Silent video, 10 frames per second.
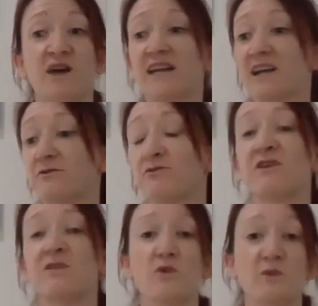I can have
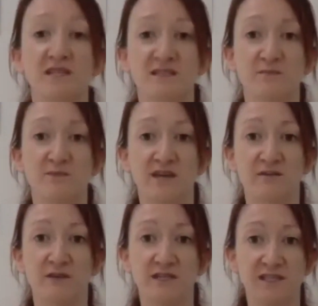3 more minutes in bed
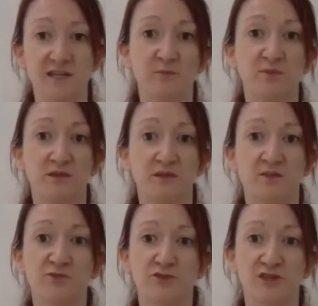if I skip the
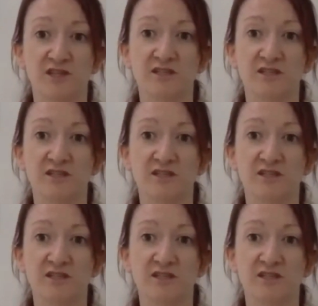brushing